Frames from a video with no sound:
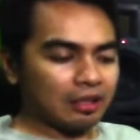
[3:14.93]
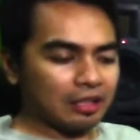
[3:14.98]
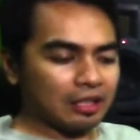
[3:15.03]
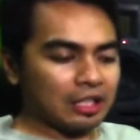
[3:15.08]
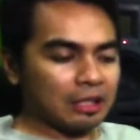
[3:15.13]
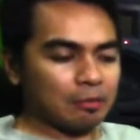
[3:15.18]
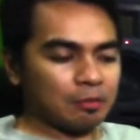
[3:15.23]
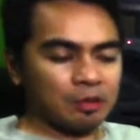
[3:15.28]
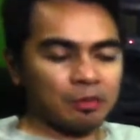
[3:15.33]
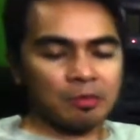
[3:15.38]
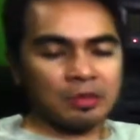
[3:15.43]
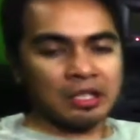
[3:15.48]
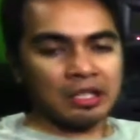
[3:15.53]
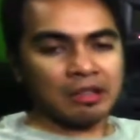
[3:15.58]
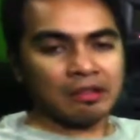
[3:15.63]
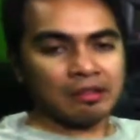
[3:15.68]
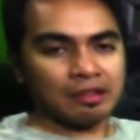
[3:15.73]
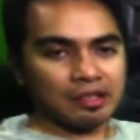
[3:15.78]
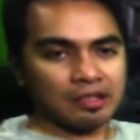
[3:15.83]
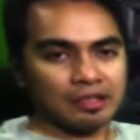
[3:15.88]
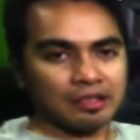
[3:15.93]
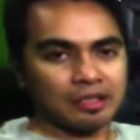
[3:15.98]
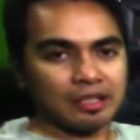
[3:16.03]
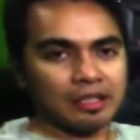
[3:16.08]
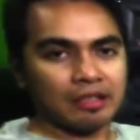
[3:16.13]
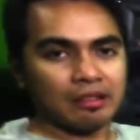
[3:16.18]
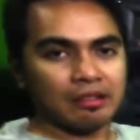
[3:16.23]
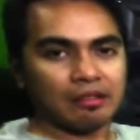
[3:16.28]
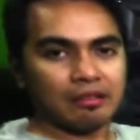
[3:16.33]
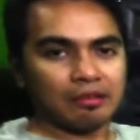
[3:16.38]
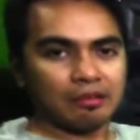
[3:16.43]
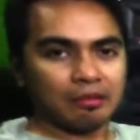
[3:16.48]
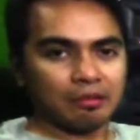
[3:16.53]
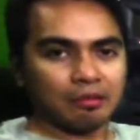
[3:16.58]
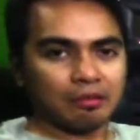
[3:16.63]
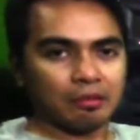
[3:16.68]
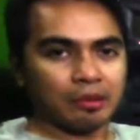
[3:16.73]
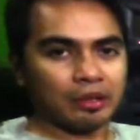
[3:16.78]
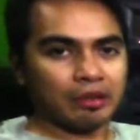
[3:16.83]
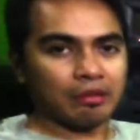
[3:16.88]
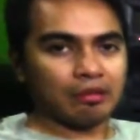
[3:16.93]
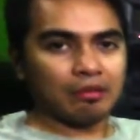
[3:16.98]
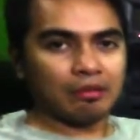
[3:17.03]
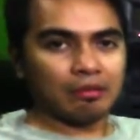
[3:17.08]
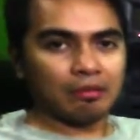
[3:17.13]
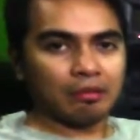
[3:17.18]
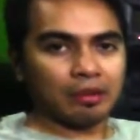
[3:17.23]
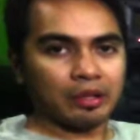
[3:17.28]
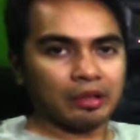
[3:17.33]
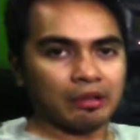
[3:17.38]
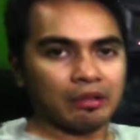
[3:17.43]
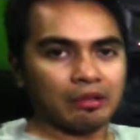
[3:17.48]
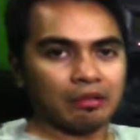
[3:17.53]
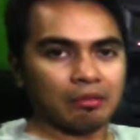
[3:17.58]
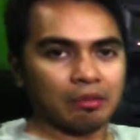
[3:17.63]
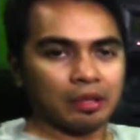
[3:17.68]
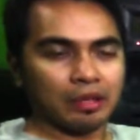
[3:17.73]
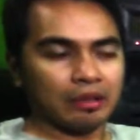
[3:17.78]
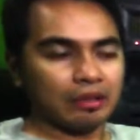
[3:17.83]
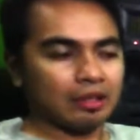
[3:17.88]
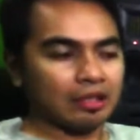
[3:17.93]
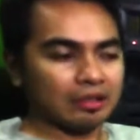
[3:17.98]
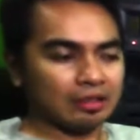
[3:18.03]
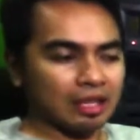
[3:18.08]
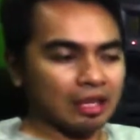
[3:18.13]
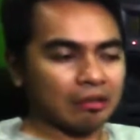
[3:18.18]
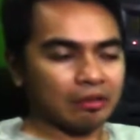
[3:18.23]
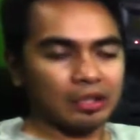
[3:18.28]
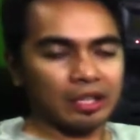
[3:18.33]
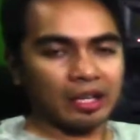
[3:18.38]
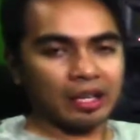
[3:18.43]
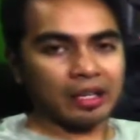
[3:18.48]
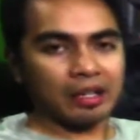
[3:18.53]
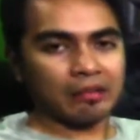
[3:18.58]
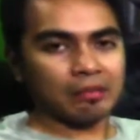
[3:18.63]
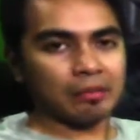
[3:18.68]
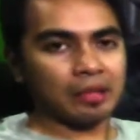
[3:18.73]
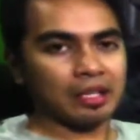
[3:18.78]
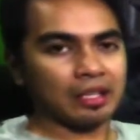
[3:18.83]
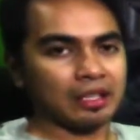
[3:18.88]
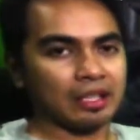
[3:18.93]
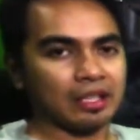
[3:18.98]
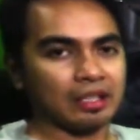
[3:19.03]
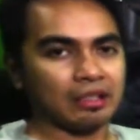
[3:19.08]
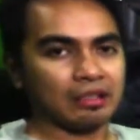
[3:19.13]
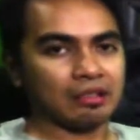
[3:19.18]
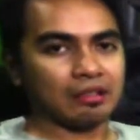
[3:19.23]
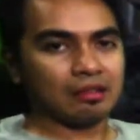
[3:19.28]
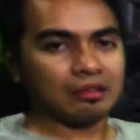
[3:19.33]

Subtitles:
keeps me interested with with with the sound that I am making.